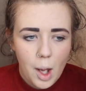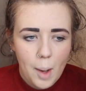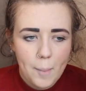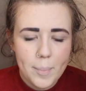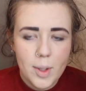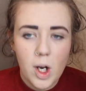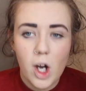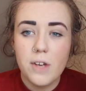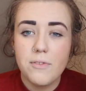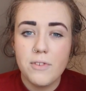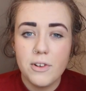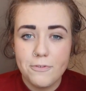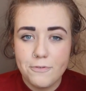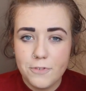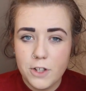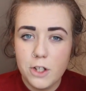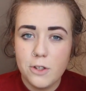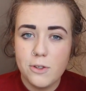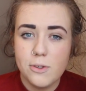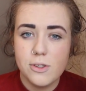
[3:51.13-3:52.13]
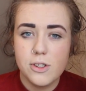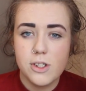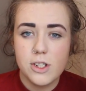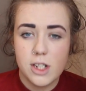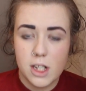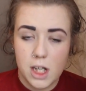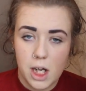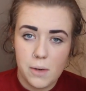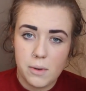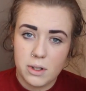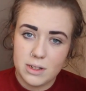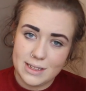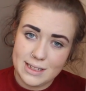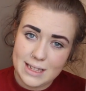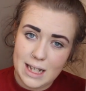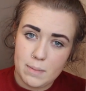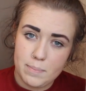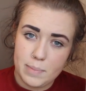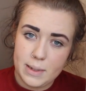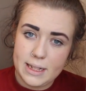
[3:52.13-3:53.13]
But I refused to go onto
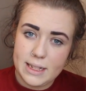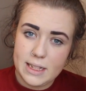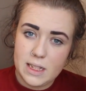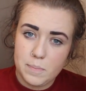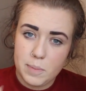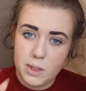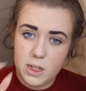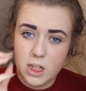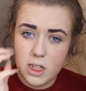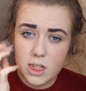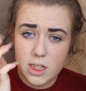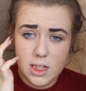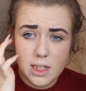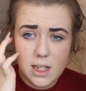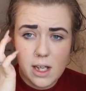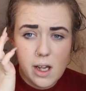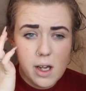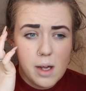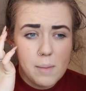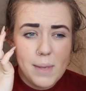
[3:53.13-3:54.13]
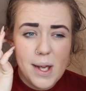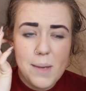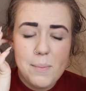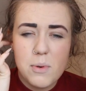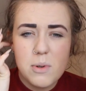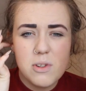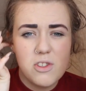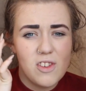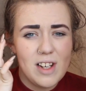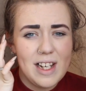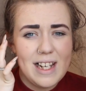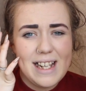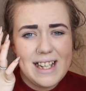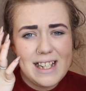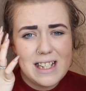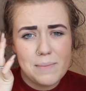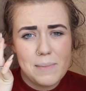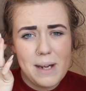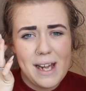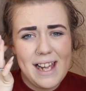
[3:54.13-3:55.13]
tablets because people were drilling it
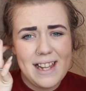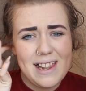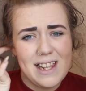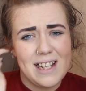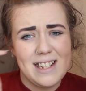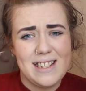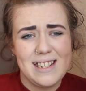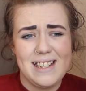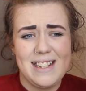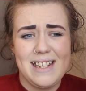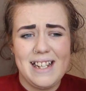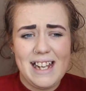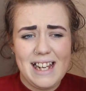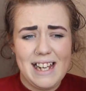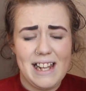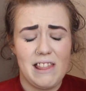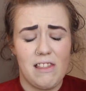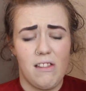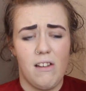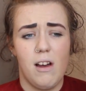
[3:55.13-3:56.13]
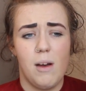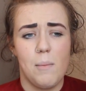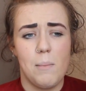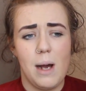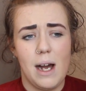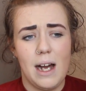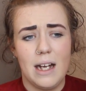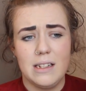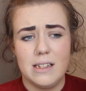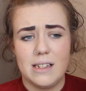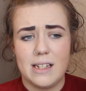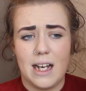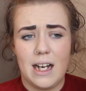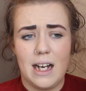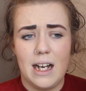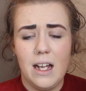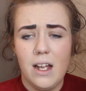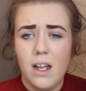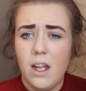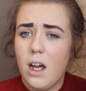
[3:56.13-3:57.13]
into my head that I didn't need them and
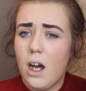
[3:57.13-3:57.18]
that